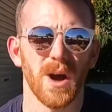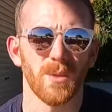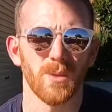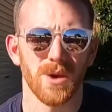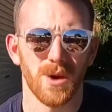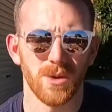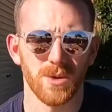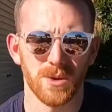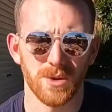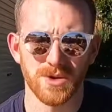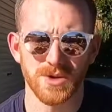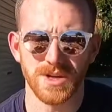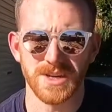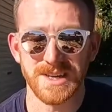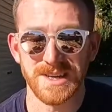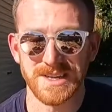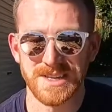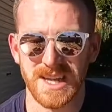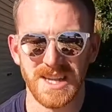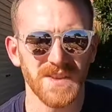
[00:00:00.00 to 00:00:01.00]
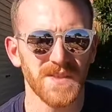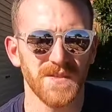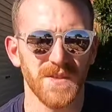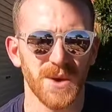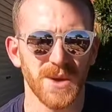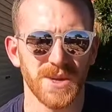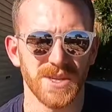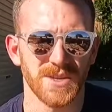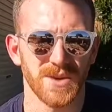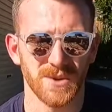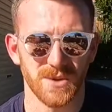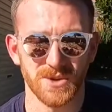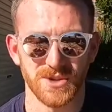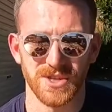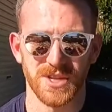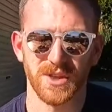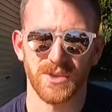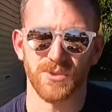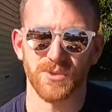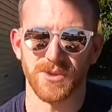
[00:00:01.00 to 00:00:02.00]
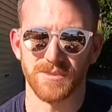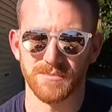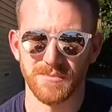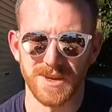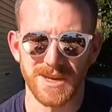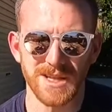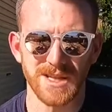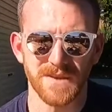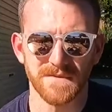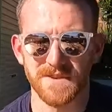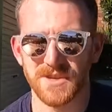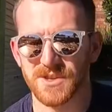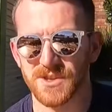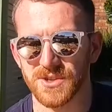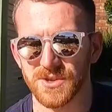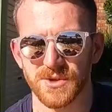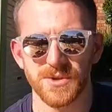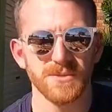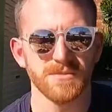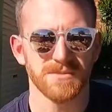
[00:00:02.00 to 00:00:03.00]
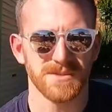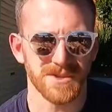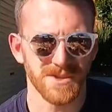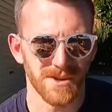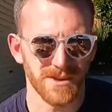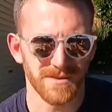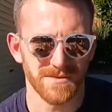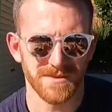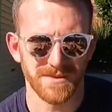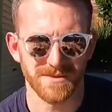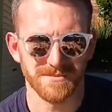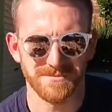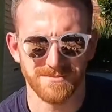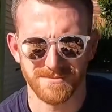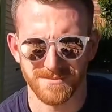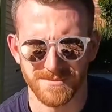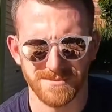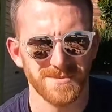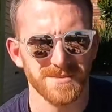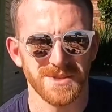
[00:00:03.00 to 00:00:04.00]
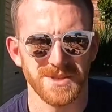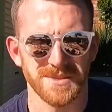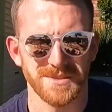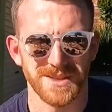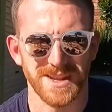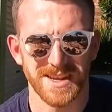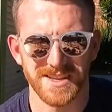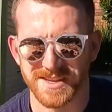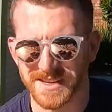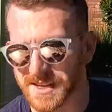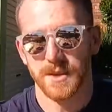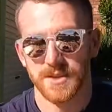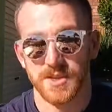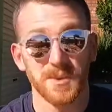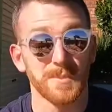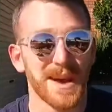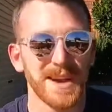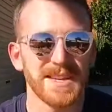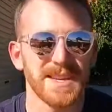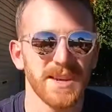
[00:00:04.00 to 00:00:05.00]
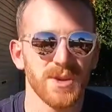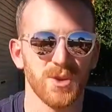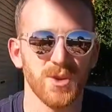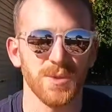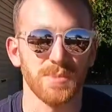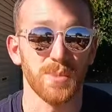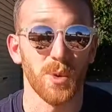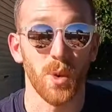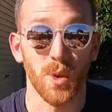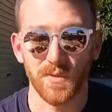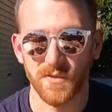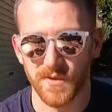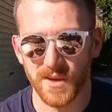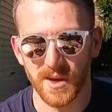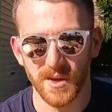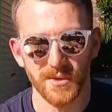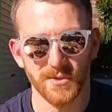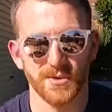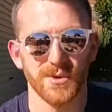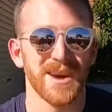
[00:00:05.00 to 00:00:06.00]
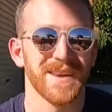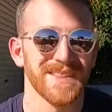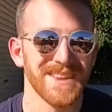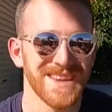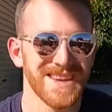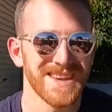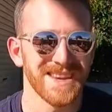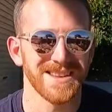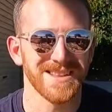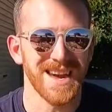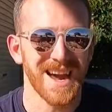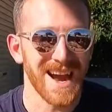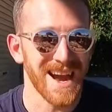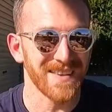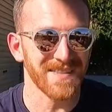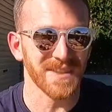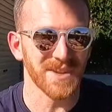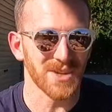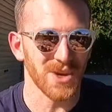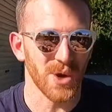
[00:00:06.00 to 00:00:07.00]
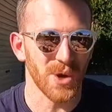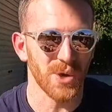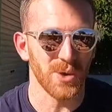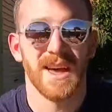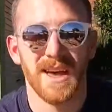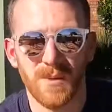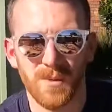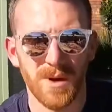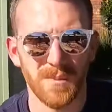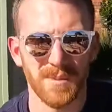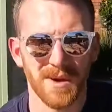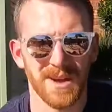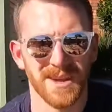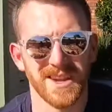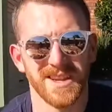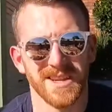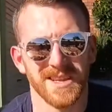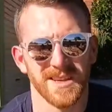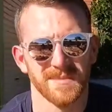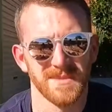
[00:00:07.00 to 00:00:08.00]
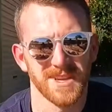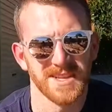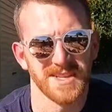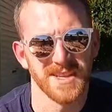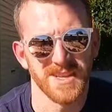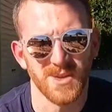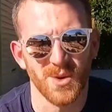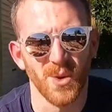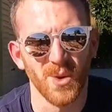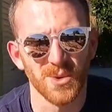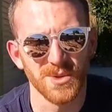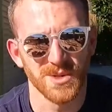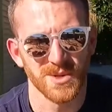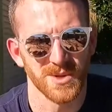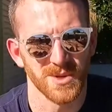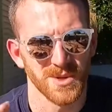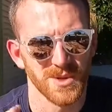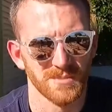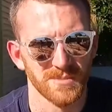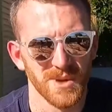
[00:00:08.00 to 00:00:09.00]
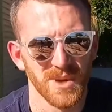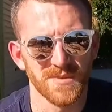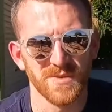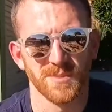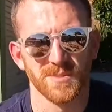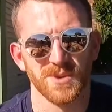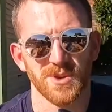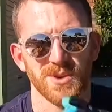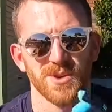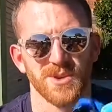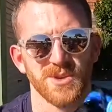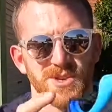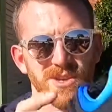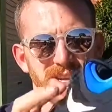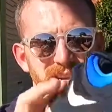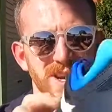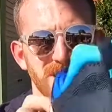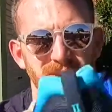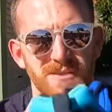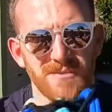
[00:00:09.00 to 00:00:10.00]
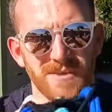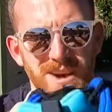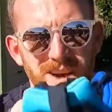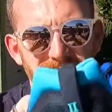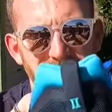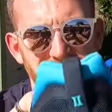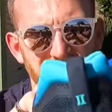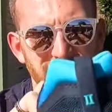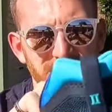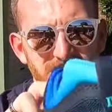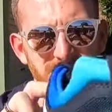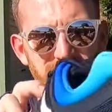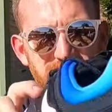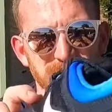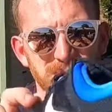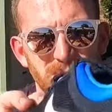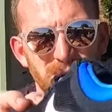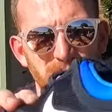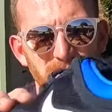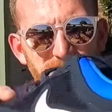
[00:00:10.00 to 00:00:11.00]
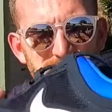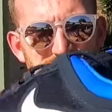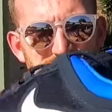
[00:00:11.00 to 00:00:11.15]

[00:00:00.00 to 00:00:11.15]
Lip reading: well cushioned, it does focus on cushioning through the middle of the shoe. Sorry for doing that to you. To maintain good board feel throughout the heel and the toe. One part I nearly missed is also the beautiful blue cushioning around the ankle support, which